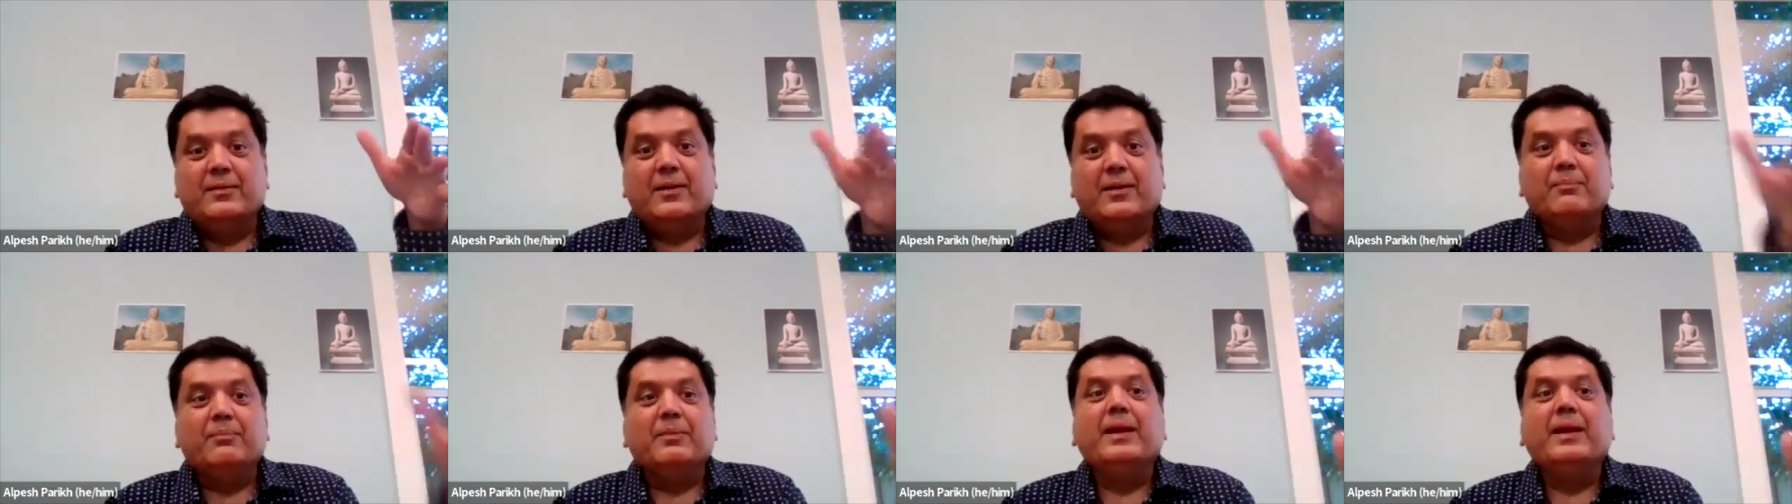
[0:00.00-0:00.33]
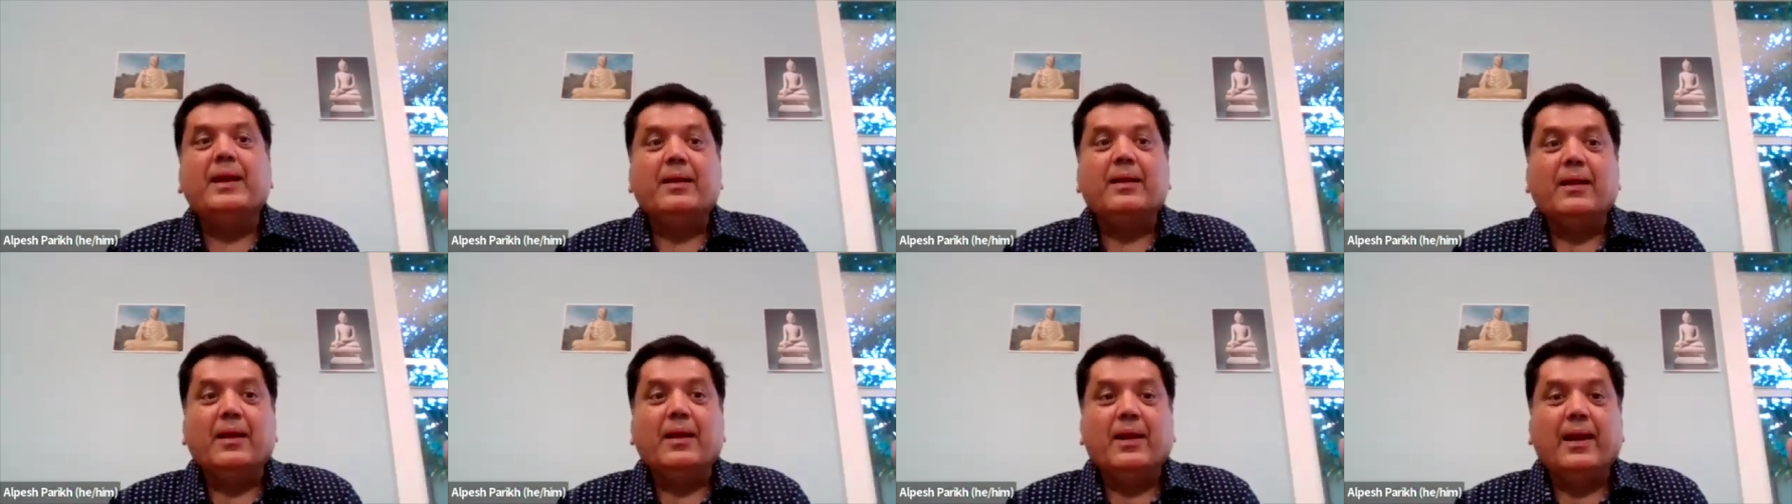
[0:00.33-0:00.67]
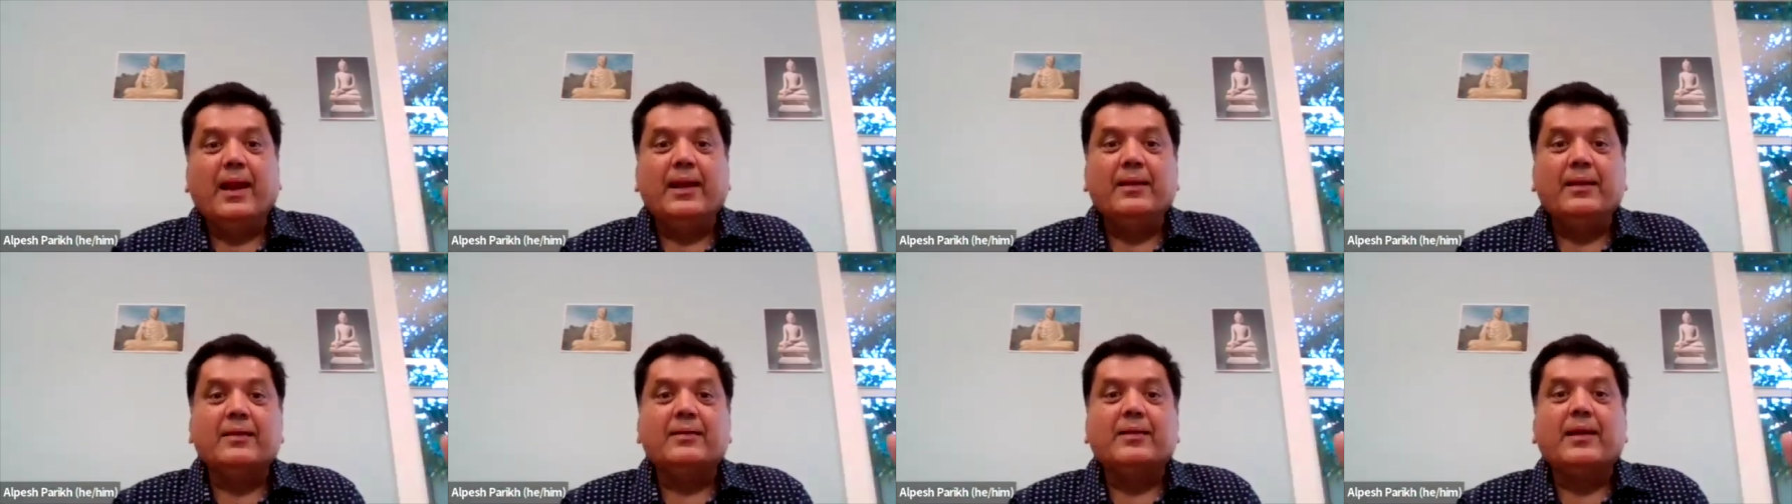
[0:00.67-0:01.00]
something
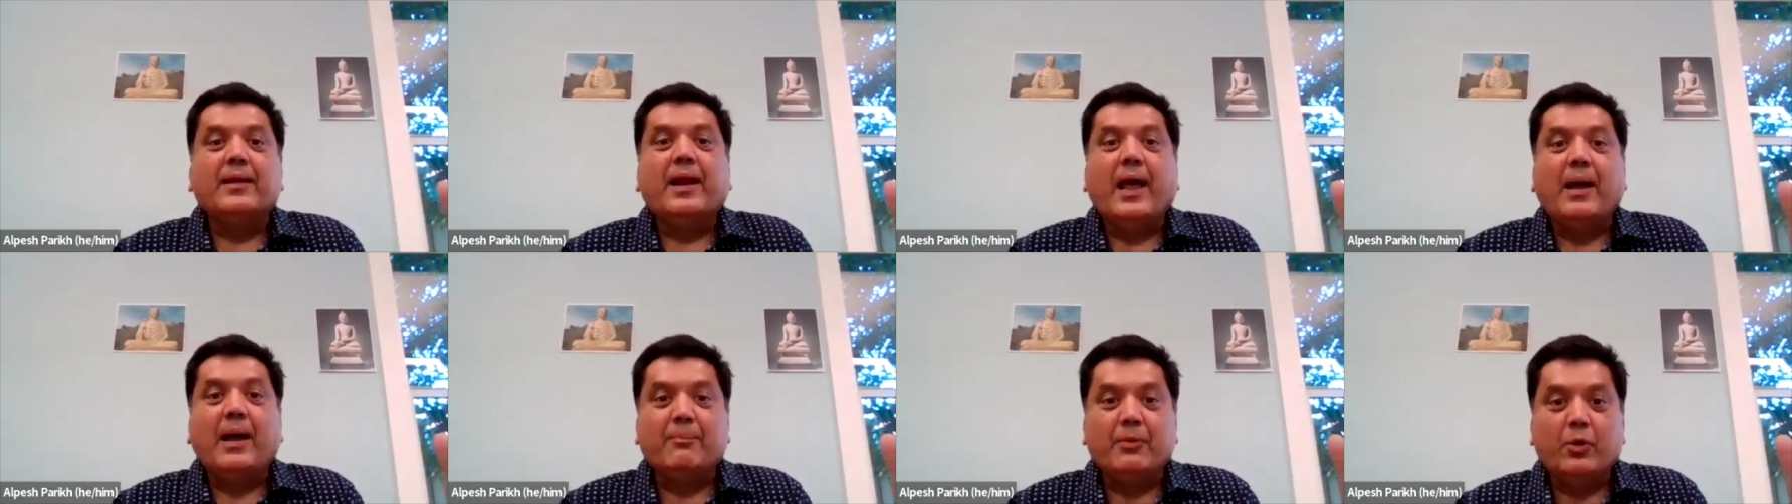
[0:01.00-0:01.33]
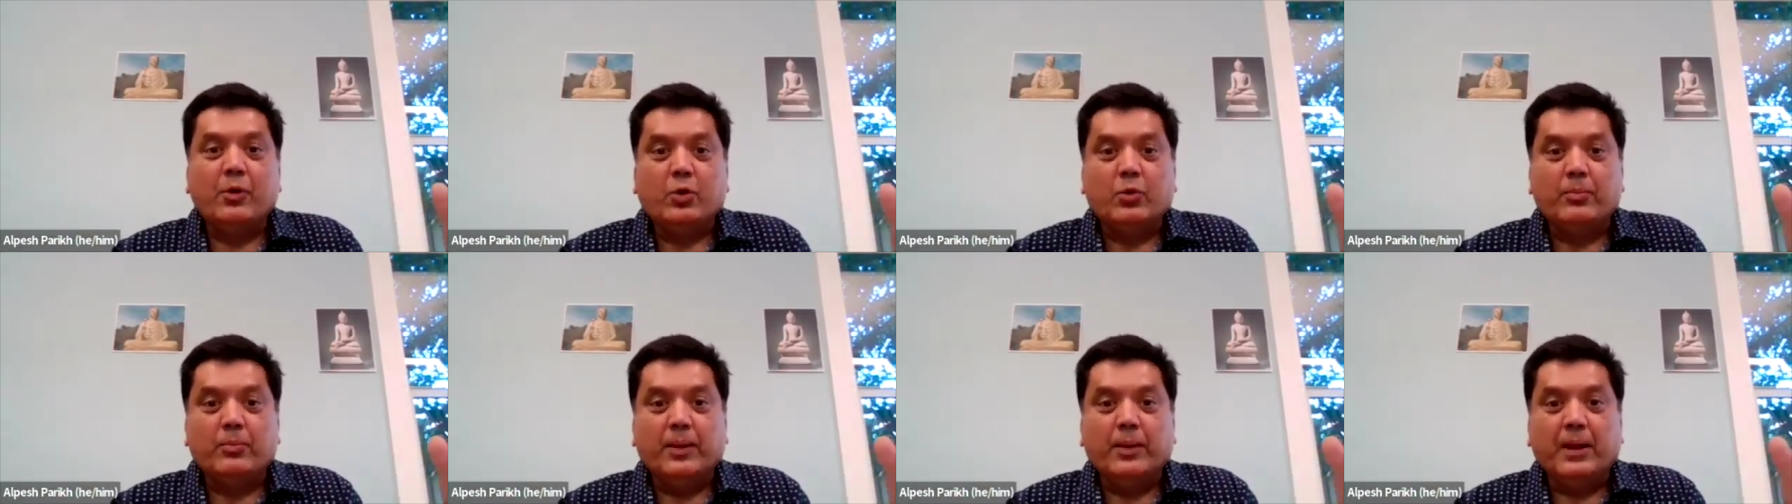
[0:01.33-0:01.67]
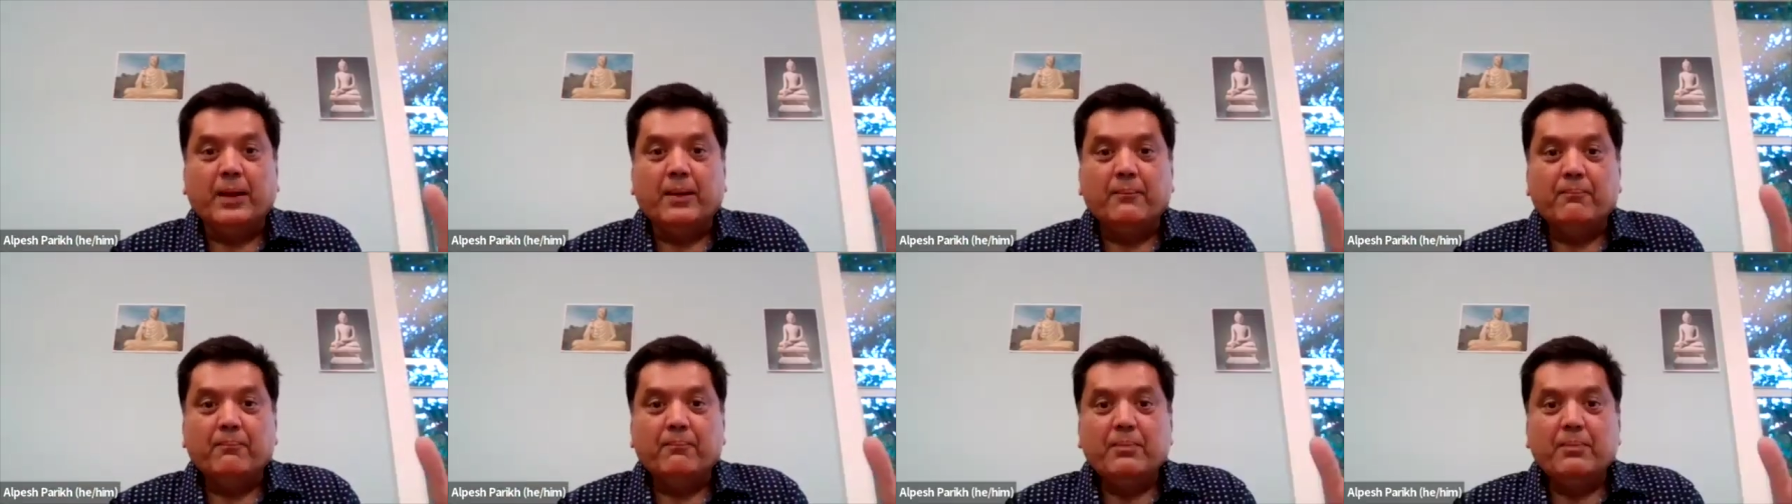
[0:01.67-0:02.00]
like this had happened to
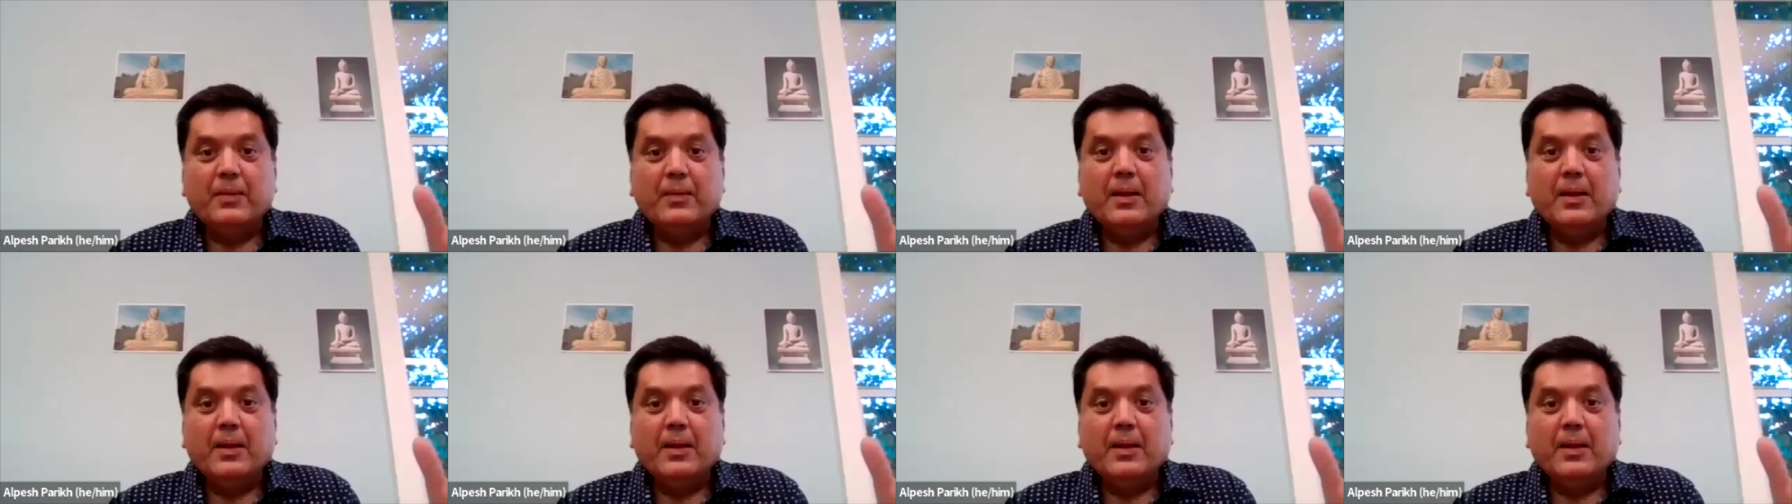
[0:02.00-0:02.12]
me.